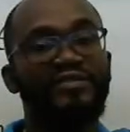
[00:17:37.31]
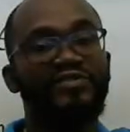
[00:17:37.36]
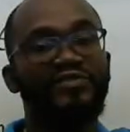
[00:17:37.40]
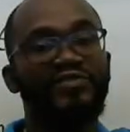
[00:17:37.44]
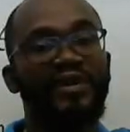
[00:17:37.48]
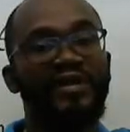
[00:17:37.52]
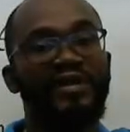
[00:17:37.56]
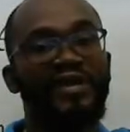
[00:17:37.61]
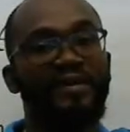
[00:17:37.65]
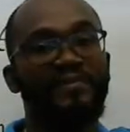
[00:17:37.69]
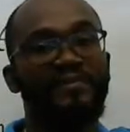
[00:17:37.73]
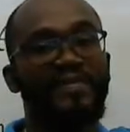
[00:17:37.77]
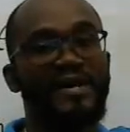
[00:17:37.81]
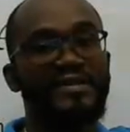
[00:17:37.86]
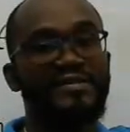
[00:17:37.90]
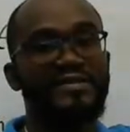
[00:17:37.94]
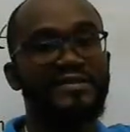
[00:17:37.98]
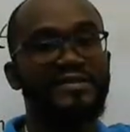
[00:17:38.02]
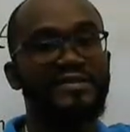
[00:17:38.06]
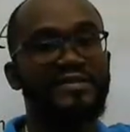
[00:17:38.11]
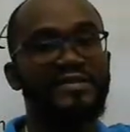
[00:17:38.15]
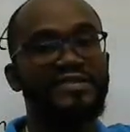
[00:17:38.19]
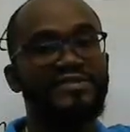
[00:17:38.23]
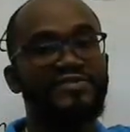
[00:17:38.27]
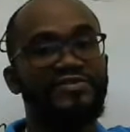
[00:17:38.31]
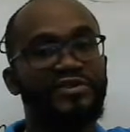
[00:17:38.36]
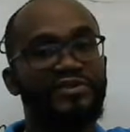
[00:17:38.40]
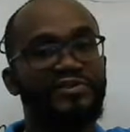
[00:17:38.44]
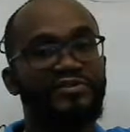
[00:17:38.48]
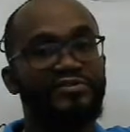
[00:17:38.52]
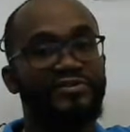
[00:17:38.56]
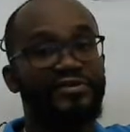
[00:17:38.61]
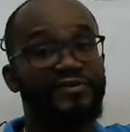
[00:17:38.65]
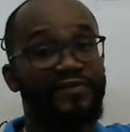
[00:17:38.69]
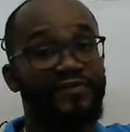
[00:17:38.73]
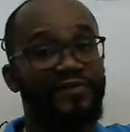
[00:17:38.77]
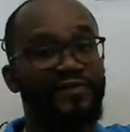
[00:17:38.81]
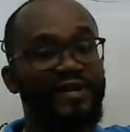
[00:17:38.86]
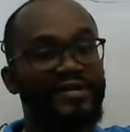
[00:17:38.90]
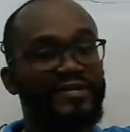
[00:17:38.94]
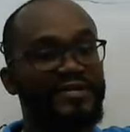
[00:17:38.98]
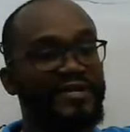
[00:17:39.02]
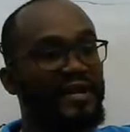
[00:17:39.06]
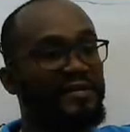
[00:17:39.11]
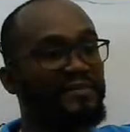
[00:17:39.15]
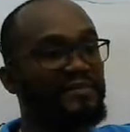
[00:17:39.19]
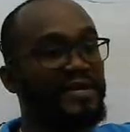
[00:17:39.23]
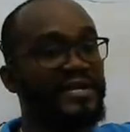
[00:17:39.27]
where capacity is reduced, for
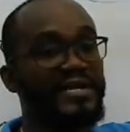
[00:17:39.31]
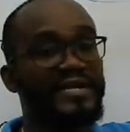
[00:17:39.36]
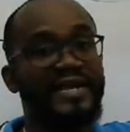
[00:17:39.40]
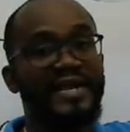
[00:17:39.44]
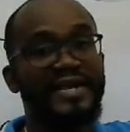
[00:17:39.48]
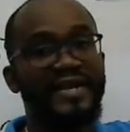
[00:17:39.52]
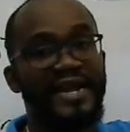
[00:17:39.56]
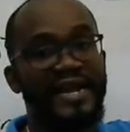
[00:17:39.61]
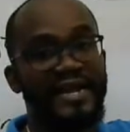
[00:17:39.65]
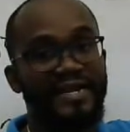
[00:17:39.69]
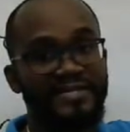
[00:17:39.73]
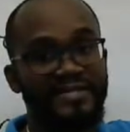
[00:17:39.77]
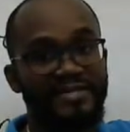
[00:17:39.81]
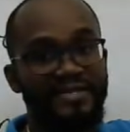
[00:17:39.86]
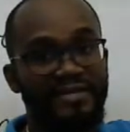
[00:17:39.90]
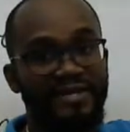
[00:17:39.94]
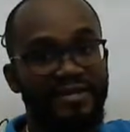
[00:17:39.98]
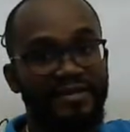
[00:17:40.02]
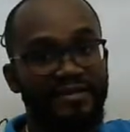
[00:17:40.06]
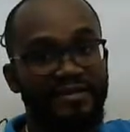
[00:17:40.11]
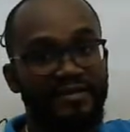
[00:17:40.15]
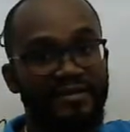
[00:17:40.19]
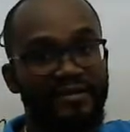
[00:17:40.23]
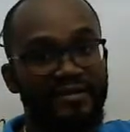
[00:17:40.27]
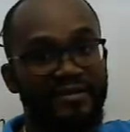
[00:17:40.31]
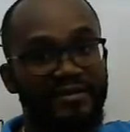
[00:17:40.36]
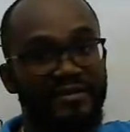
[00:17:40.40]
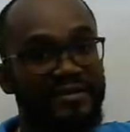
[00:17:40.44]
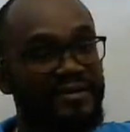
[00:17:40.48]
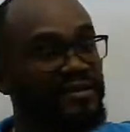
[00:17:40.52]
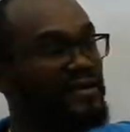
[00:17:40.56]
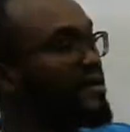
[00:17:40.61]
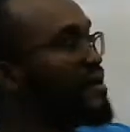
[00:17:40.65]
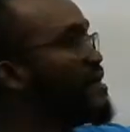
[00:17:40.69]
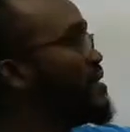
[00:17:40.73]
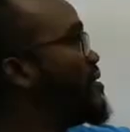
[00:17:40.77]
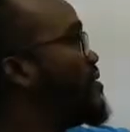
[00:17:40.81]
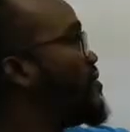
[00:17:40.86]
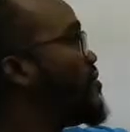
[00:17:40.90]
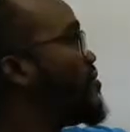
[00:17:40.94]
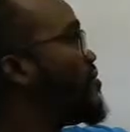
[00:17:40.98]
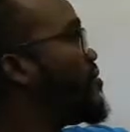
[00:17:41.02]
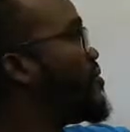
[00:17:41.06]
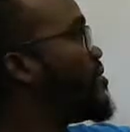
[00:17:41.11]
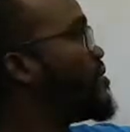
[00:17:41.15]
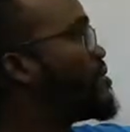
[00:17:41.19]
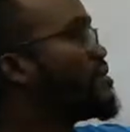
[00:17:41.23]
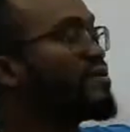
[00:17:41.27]
example, in an accident,
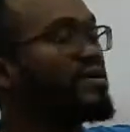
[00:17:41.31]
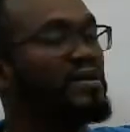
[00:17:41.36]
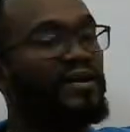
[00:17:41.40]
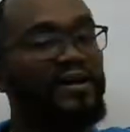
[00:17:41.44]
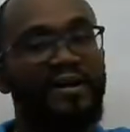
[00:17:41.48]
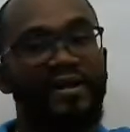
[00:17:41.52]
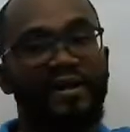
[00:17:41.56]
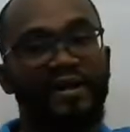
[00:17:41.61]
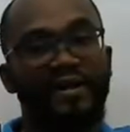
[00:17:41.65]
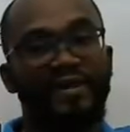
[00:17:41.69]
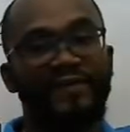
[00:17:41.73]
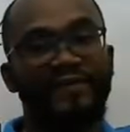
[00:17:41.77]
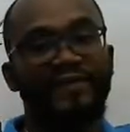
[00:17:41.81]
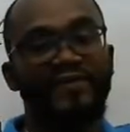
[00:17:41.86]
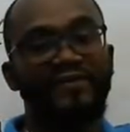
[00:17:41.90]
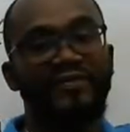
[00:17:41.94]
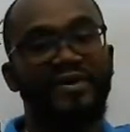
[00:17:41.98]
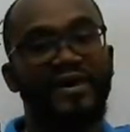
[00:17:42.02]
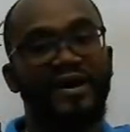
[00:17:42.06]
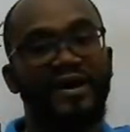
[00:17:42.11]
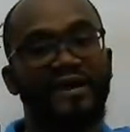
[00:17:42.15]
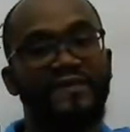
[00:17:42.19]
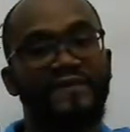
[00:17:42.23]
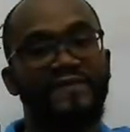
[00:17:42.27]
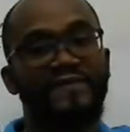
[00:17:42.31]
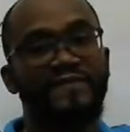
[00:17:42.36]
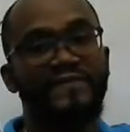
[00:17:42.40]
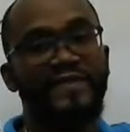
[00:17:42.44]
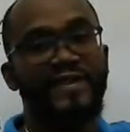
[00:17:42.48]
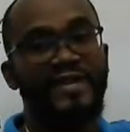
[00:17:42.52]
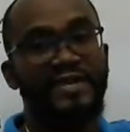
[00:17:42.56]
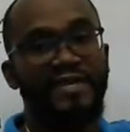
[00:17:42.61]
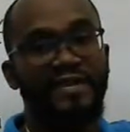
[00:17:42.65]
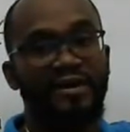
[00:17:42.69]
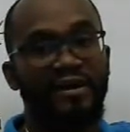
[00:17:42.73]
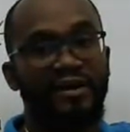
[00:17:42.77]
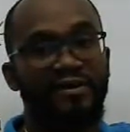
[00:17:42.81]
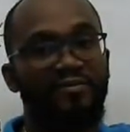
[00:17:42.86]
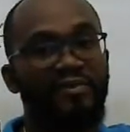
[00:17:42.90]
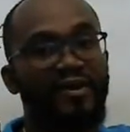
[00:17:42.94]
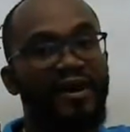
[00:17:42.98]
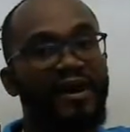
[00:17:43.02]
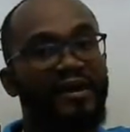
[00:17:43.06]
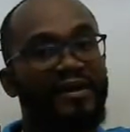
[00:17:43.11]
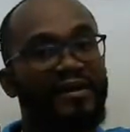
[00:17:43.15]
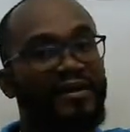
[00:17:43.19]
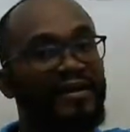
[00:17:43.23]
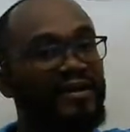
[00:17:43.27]
or if you have illegal
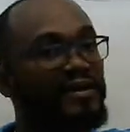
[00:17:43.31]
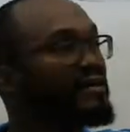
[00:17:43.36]
parking,